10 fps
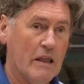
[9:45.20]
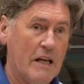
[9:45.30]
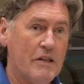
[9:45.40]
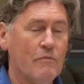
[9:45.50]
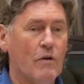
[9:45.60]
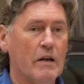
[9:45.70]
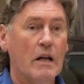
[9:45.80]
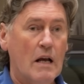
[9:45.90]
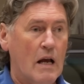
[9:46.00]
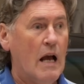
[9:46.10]
later one,
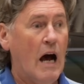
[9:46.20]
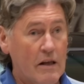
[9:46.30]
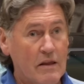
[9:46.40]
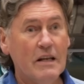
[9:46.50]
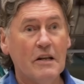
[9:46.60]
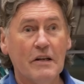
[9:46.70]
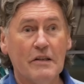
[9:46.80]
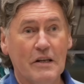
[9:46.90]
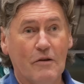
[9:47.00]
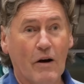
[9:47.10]
I think is
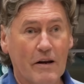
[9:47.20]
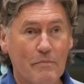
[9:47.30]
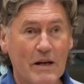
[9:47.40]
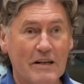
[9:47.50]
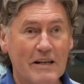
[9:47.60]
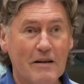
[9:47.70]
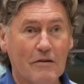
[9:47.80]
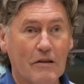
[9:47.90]
actually quite a big deal,